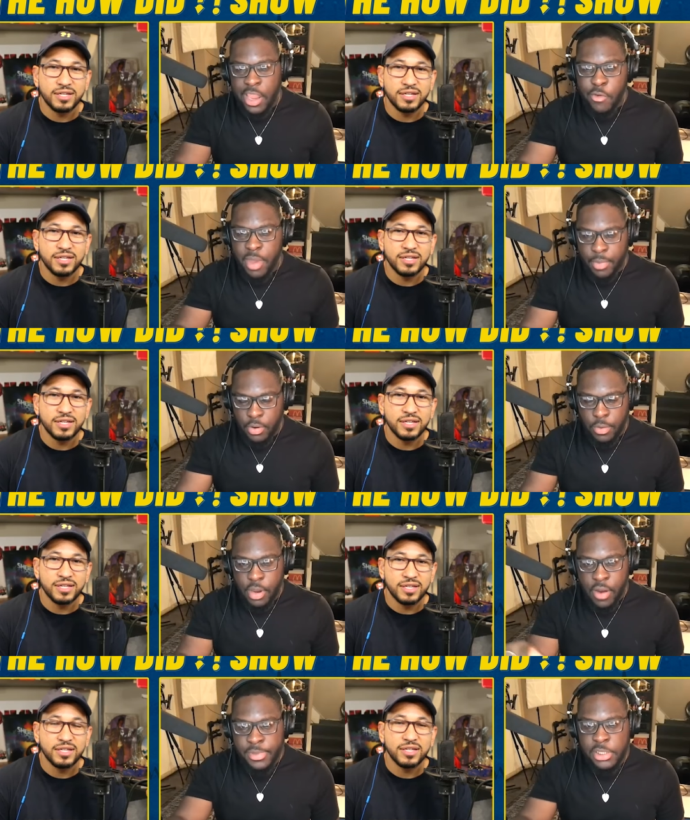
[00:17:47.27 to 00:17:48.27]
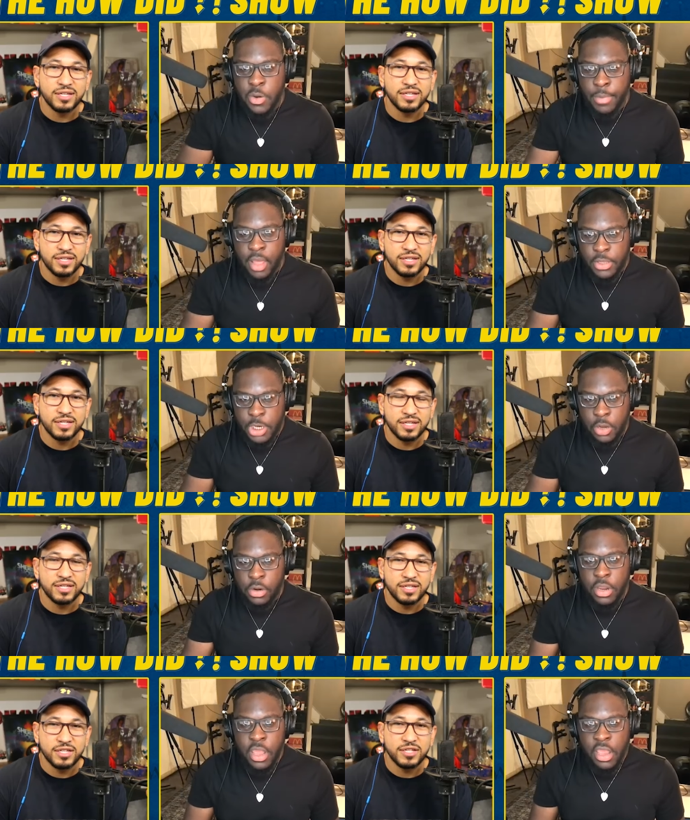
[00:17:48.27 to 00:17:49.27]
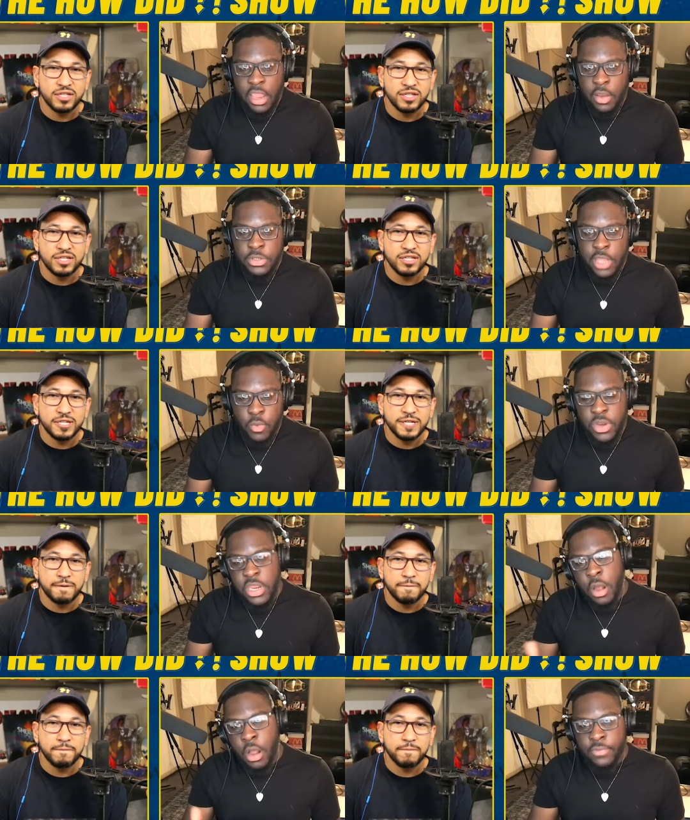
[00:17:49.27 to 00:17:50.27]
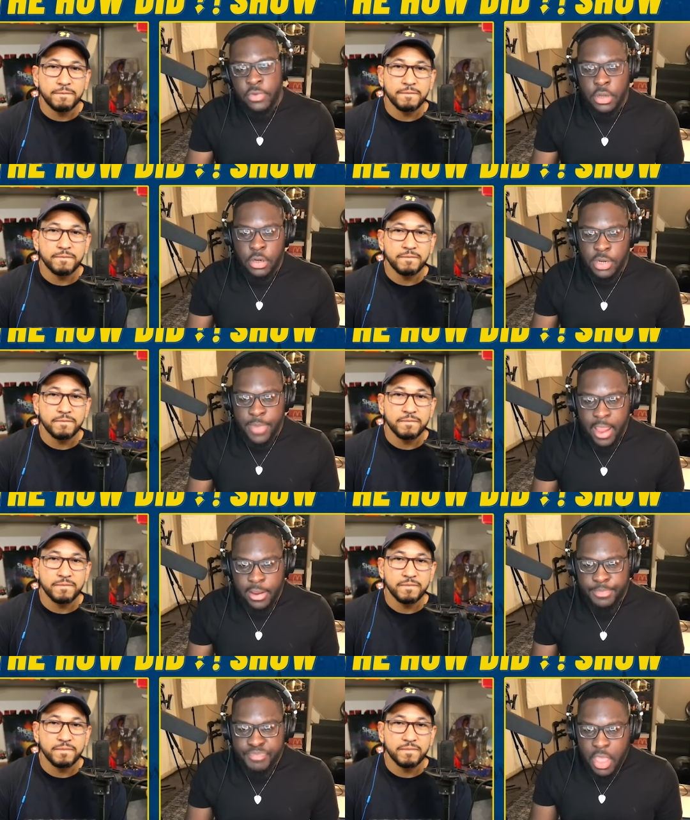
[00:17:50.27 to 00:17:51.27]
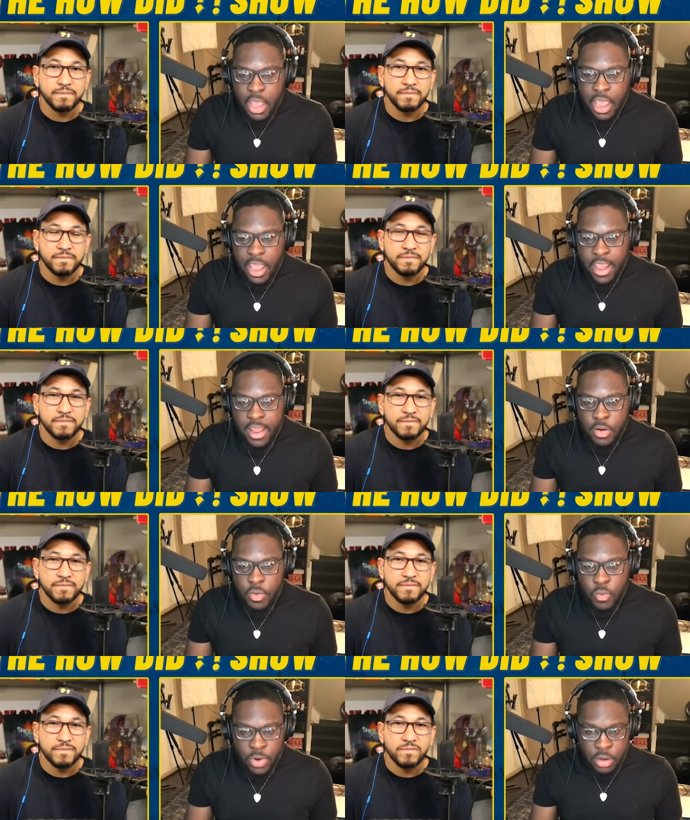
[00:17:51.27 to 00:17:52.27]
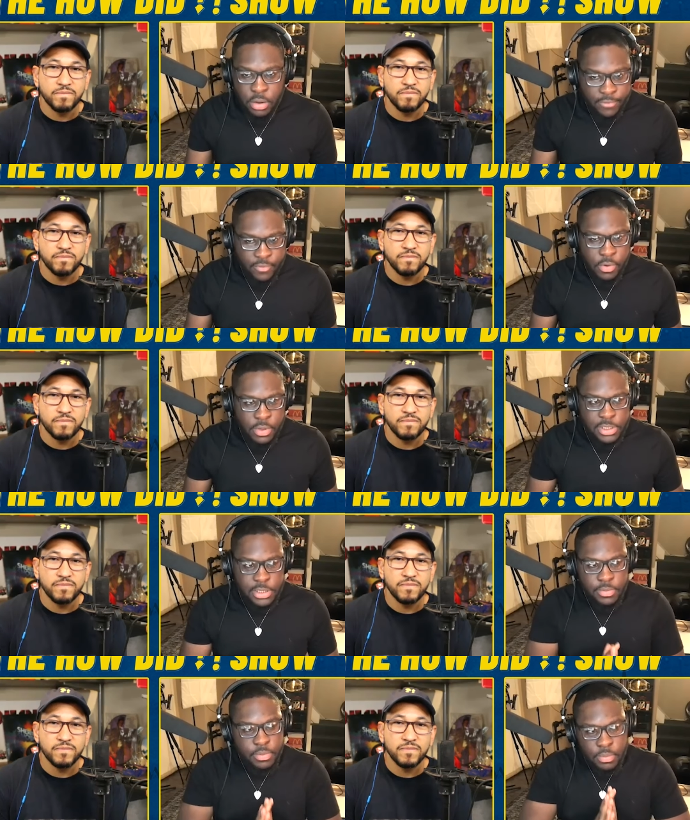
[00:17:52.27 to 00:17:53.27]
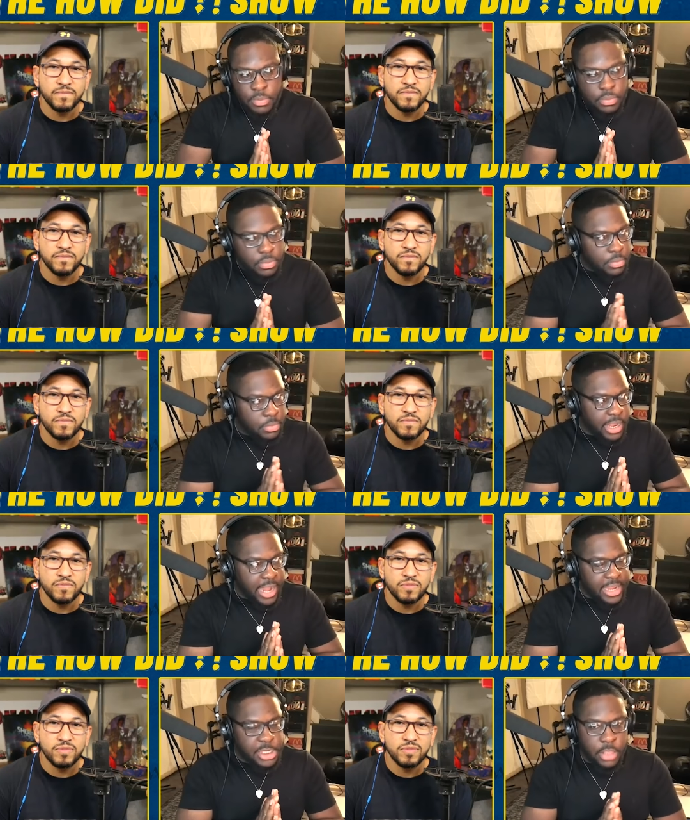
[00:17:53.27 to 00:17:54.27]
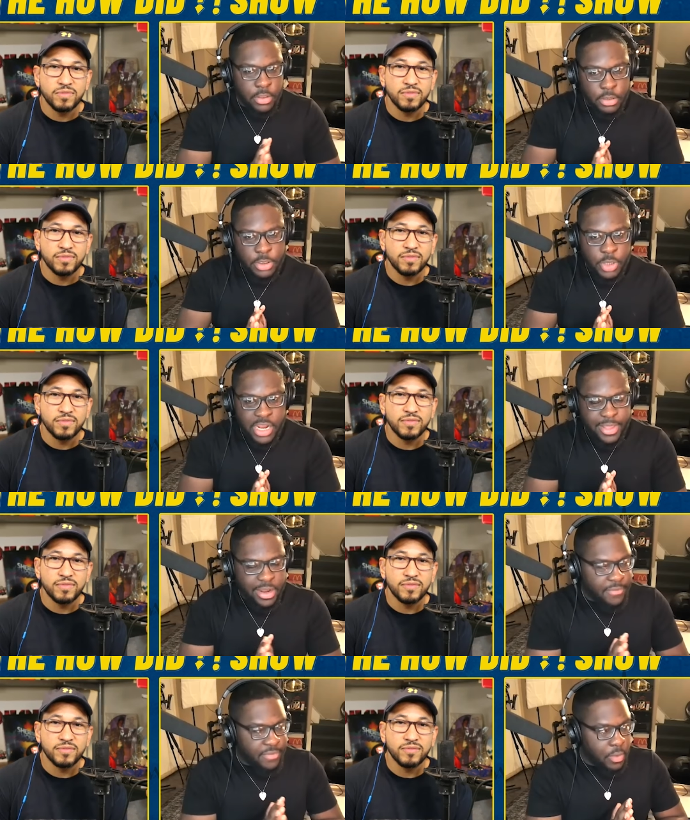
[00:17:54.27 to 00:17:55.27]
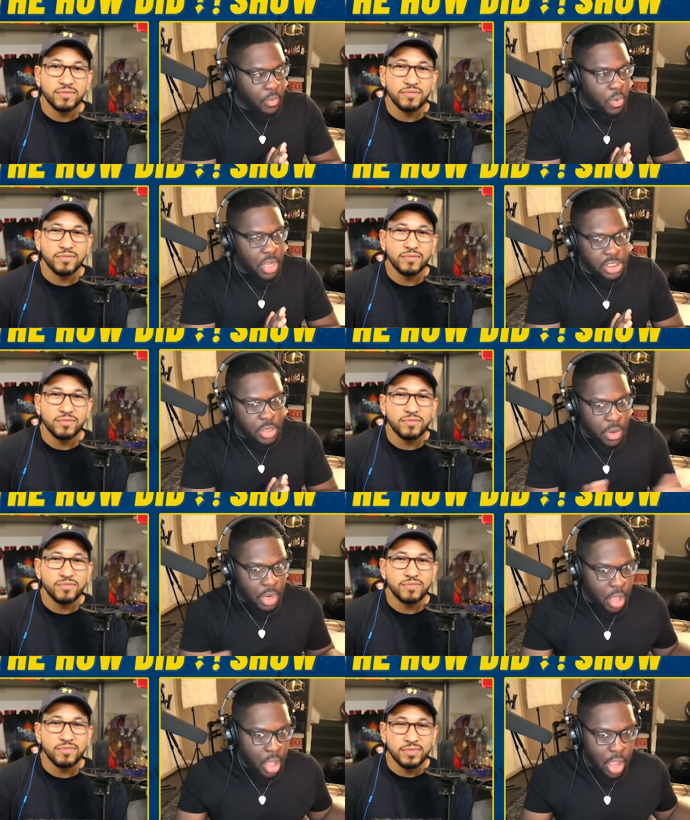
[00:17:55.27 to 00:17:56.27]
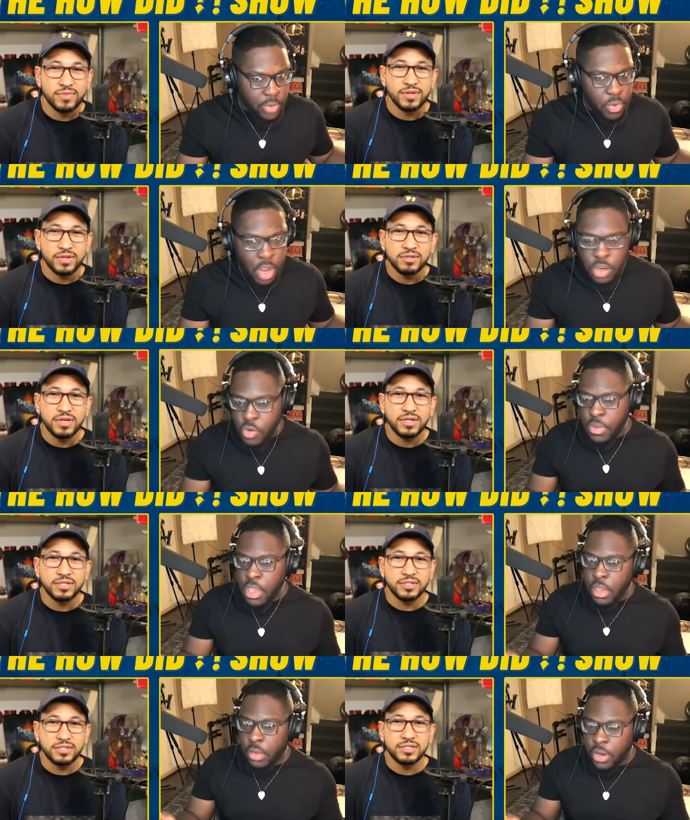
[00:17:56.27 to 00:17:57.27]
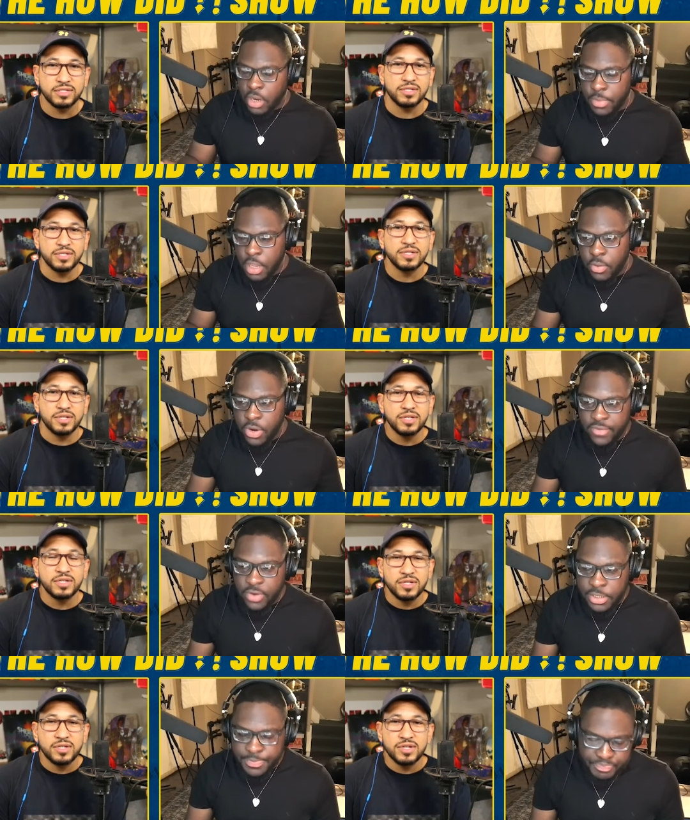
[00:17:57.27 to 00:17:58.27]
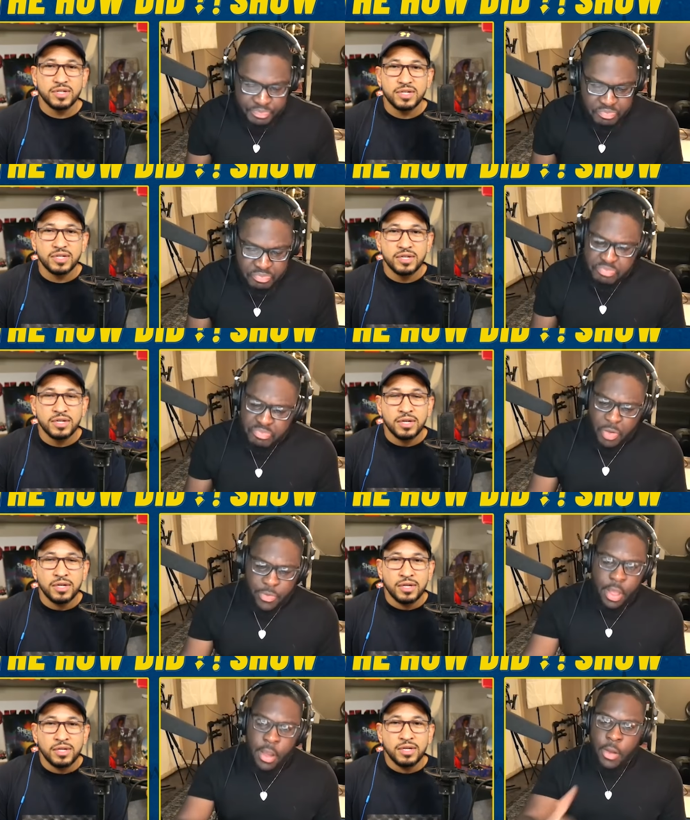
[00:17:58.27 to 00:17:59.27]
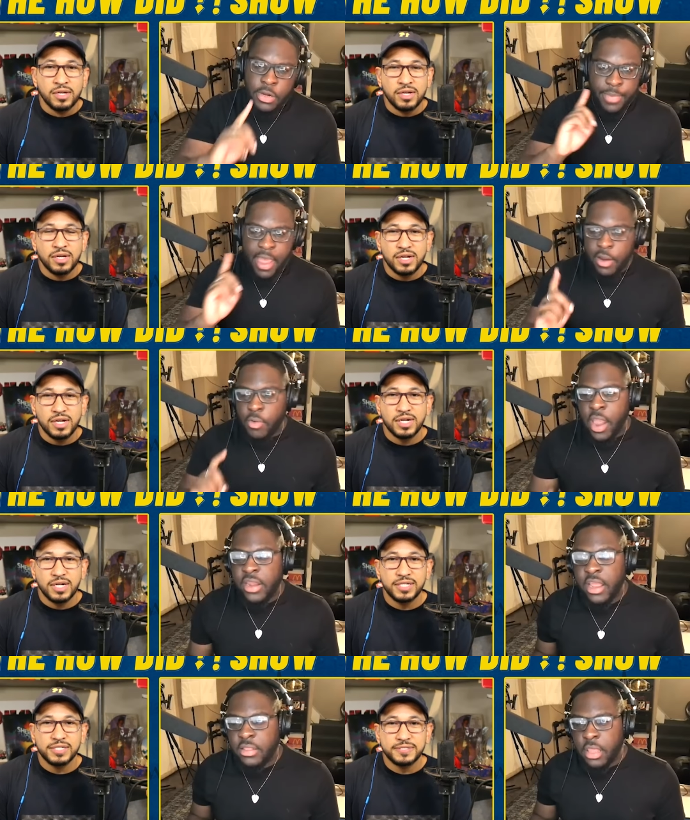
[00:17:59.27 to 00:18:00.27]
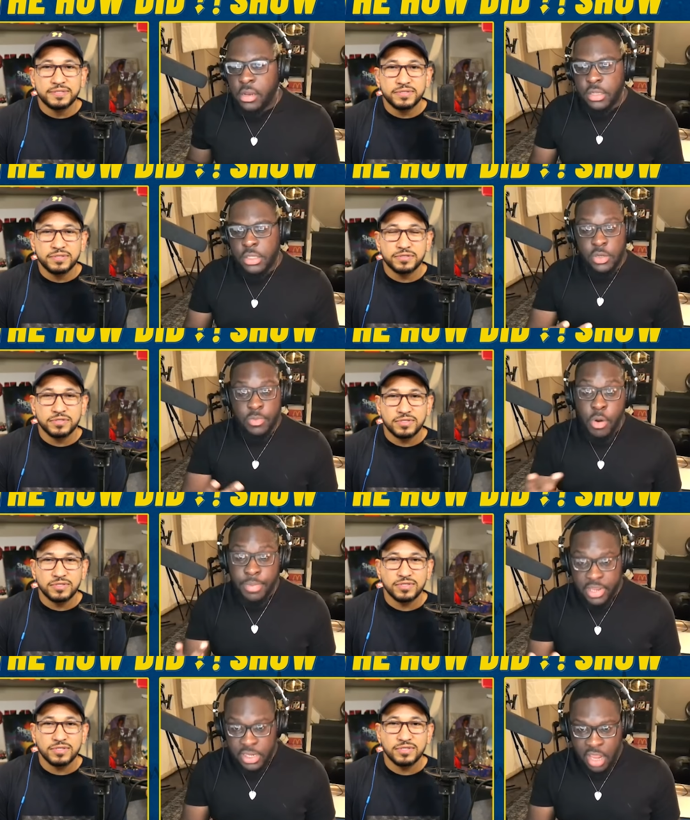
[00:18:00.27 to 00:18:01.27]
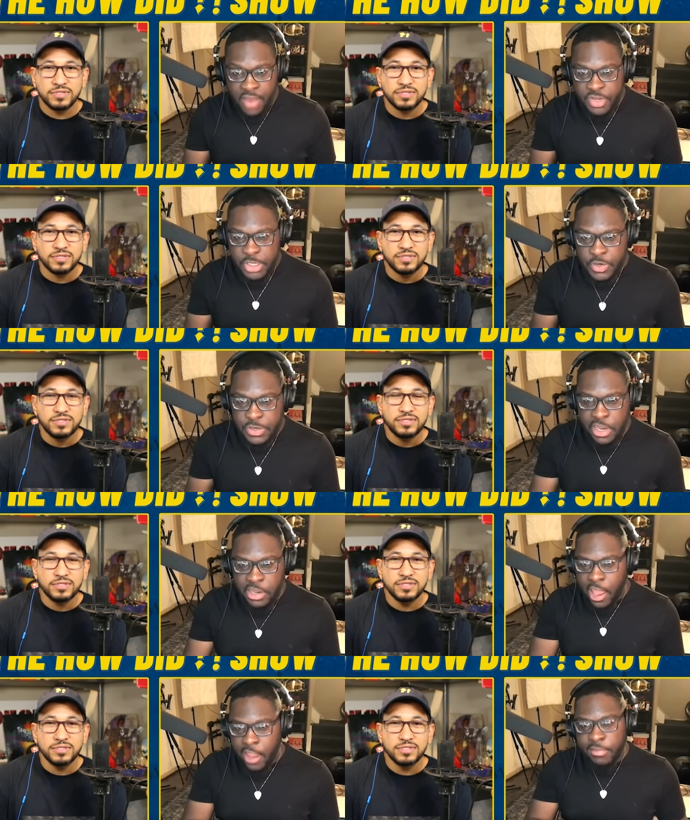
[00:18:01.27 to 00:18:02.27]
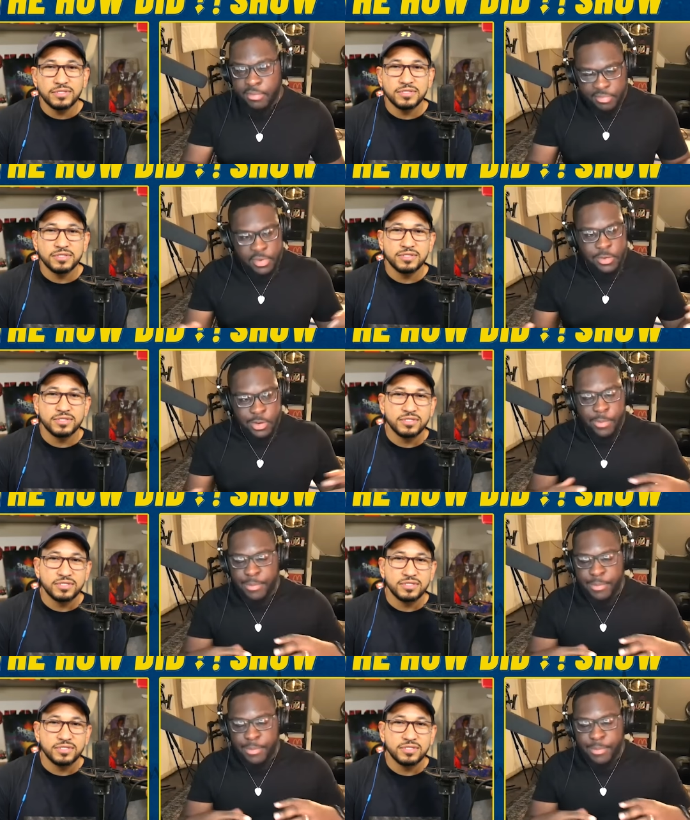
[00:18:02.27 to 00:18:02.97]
Speaker 1: remember who, but grabs someone by the shoulder and was like, we need all of you to go to the back. And we're, of course, looking at each other, trying to play it off like, what's going on? What do you yeah. need? What could it be? Whatever it is. We all go to the back, right? And then it's two more police officers and like, you know,